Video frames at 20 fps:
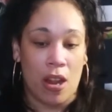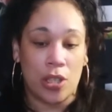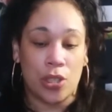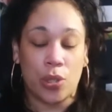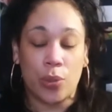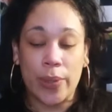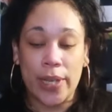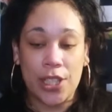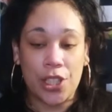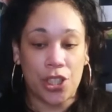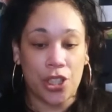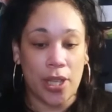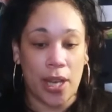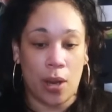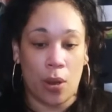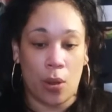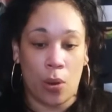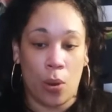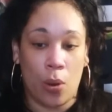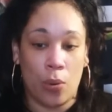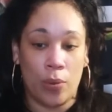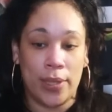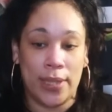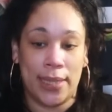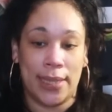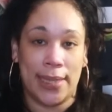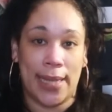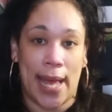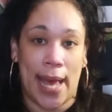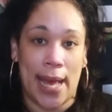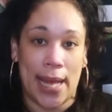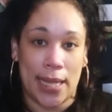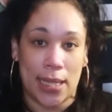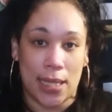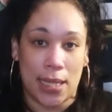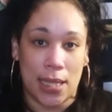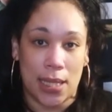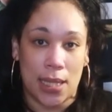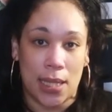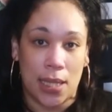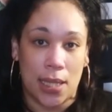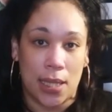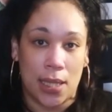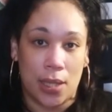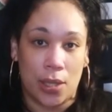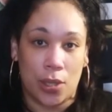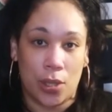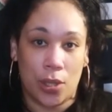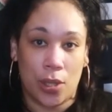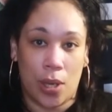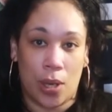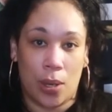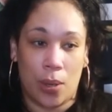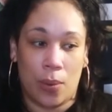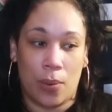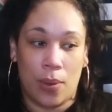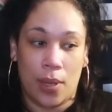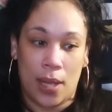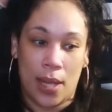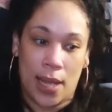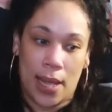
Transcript: To each their own, yes, you know.